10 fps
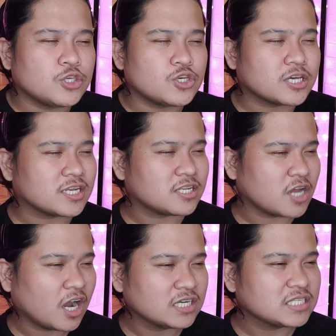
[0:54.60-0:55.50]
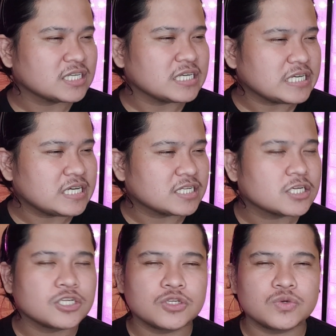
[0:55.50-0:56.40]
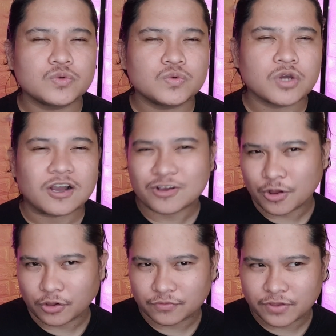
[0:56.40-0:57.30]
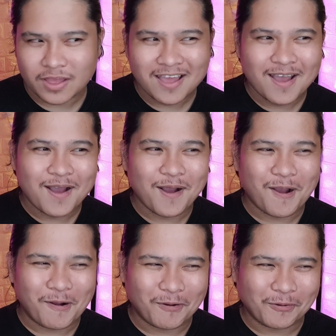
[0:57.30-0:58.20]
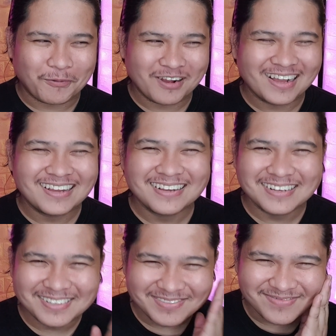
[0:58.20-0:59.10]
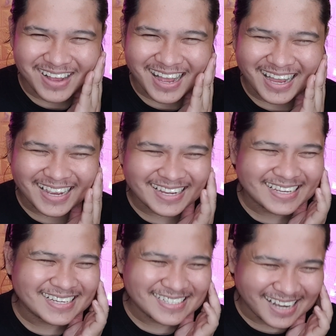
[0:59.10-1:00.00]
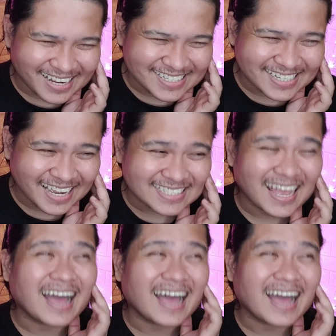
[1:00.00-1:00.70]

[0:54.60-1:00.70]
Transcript: You cannot eat MewGulf. Oh my god, you guys,